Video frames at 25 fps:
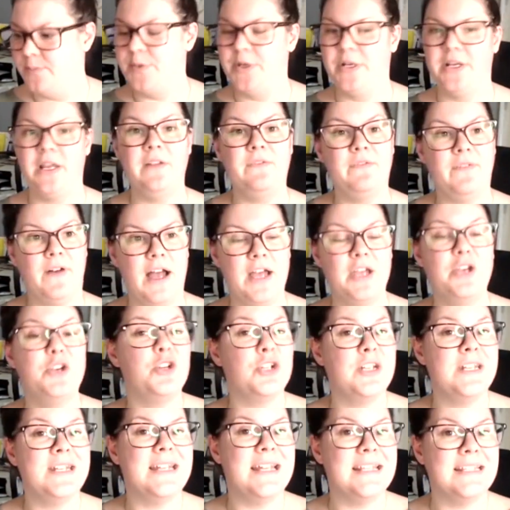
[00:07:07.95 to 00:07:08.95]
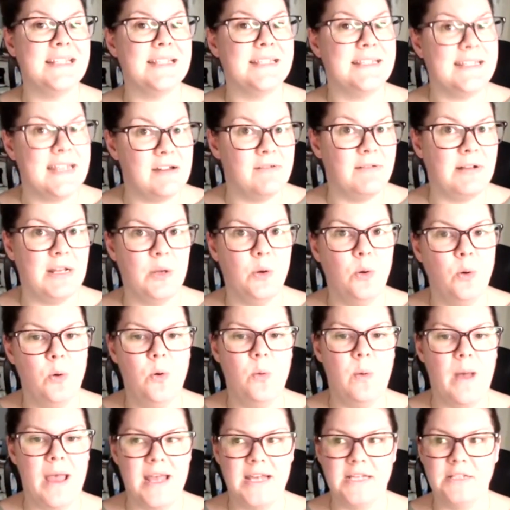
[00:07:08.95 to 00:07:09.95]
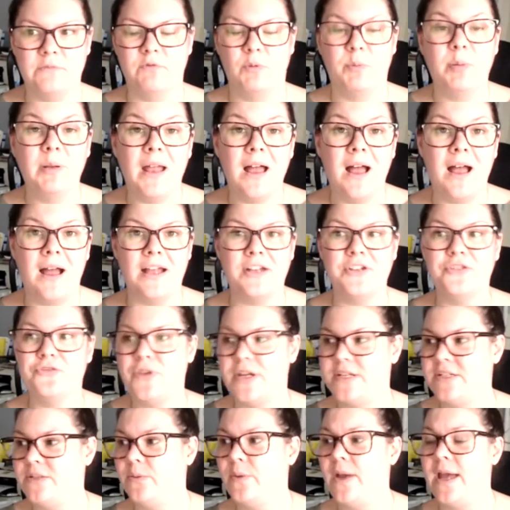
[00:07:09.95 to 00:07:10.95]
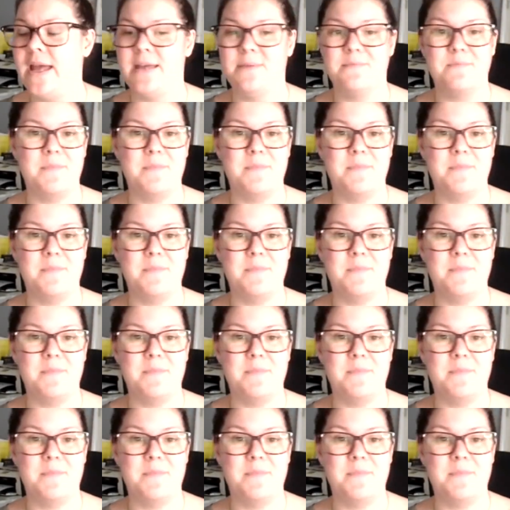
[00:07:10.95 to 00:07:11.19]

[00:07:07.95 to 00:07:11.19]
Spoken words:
but if I couldn't necessarily always reply straight away,